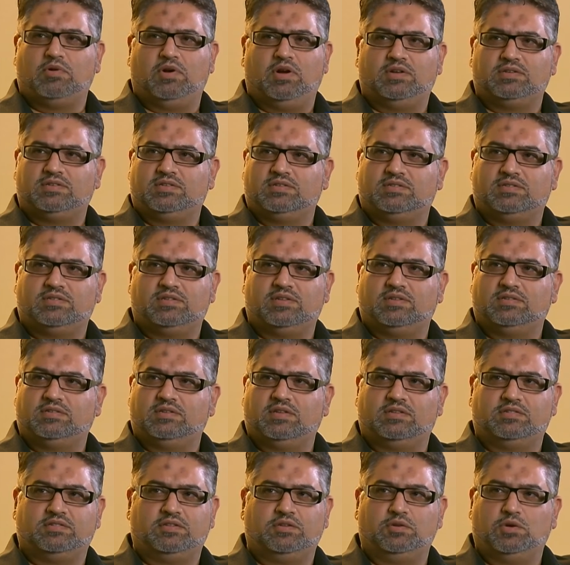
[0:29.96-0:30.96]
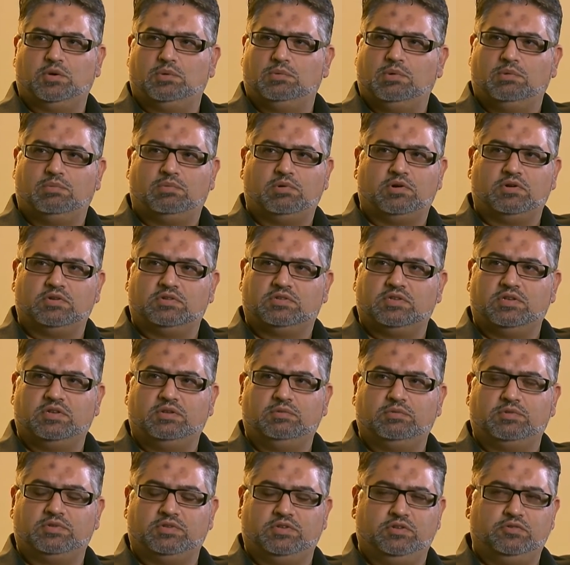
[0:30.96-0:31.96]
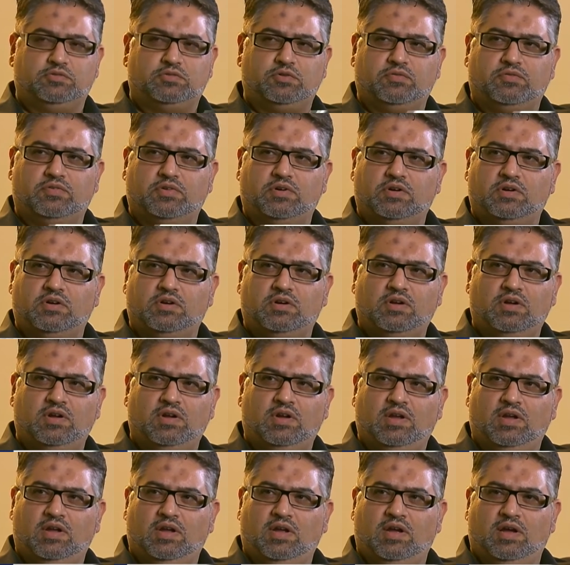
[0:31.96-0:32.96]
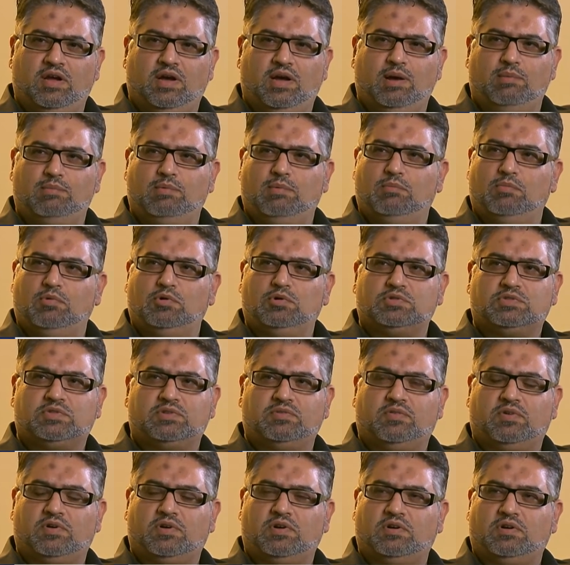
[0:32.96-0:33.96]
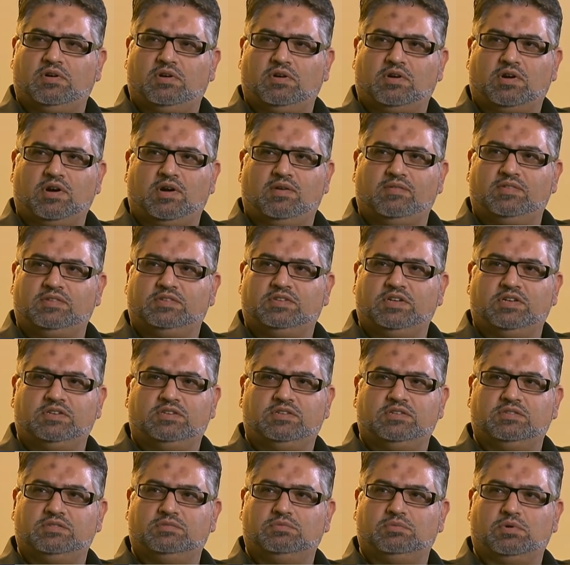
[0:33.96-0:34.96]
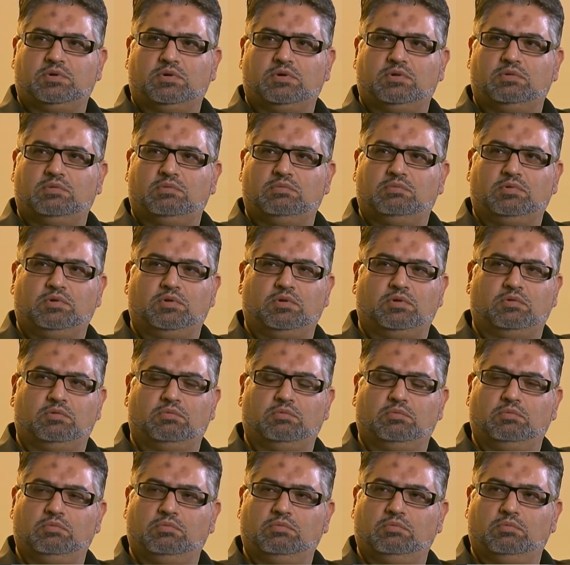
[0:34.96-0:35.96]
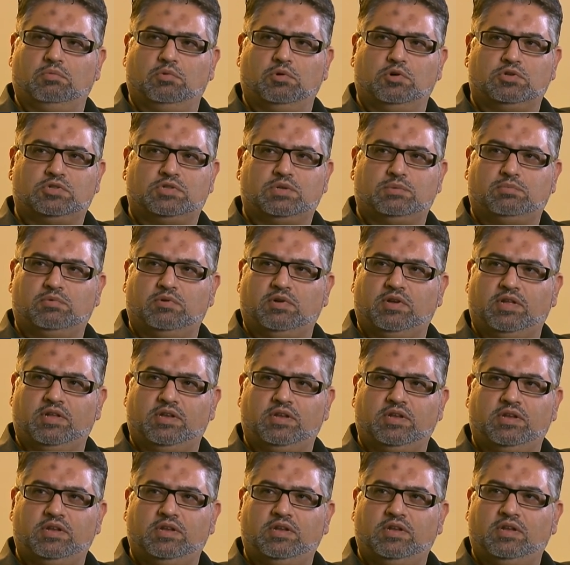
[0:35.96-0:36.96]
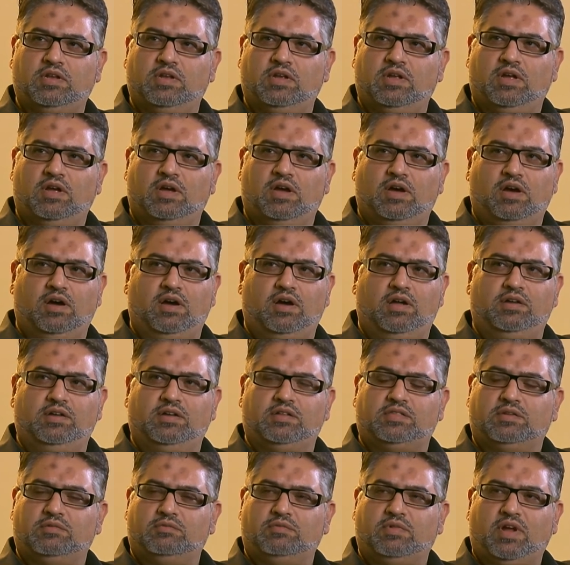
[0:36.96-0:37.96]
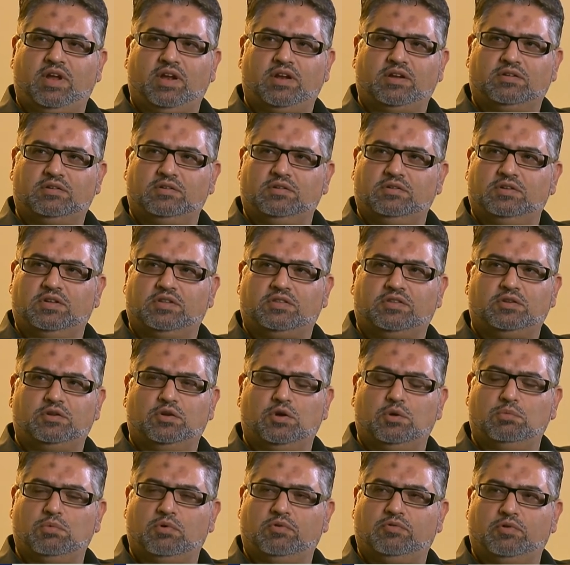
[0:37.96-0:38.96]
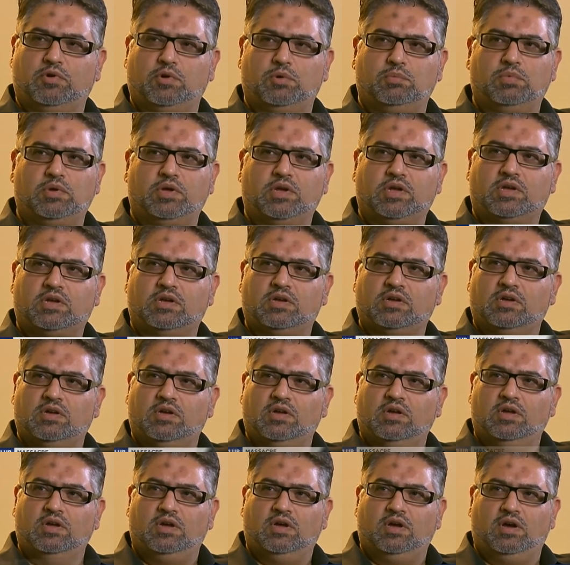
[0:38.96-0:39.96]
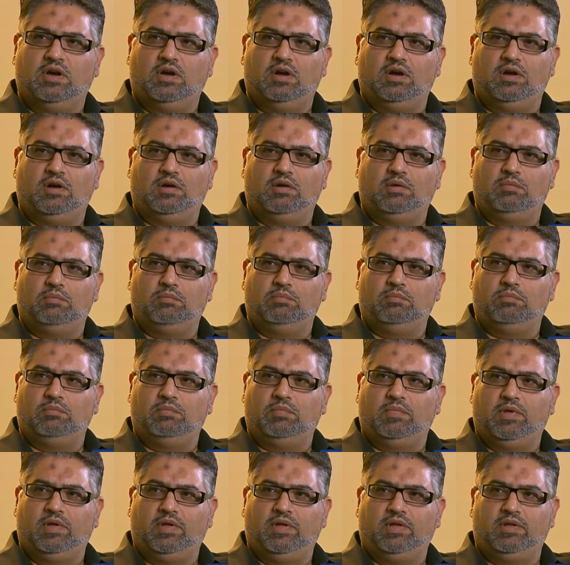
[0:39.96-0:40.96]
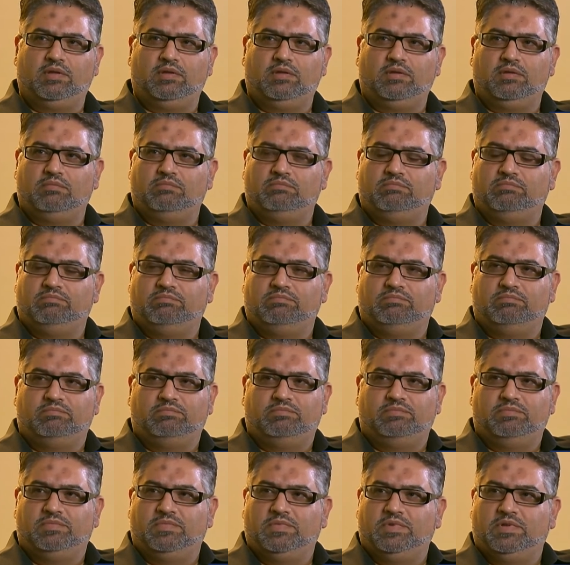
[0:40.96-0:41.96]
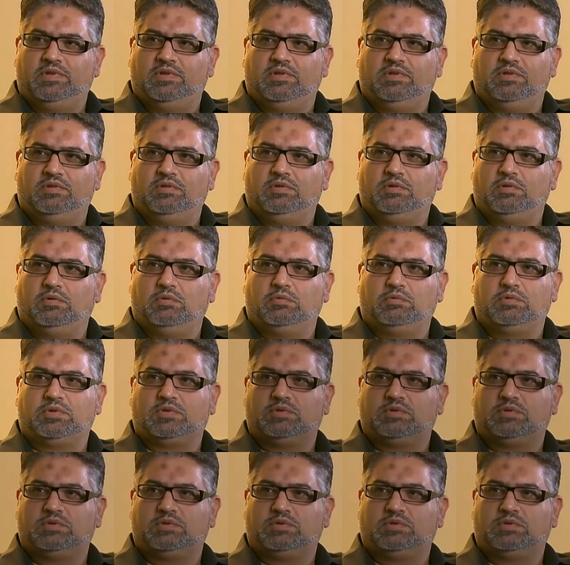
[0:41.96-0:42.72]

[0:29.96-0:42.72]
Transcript: across as, as, as a normal person. He was an introvert uh, but most of our, our, conversations were, you know, worship related, uh, nothing radical, nothing homophobic. But Malik says Mateen made some comments a few years ago that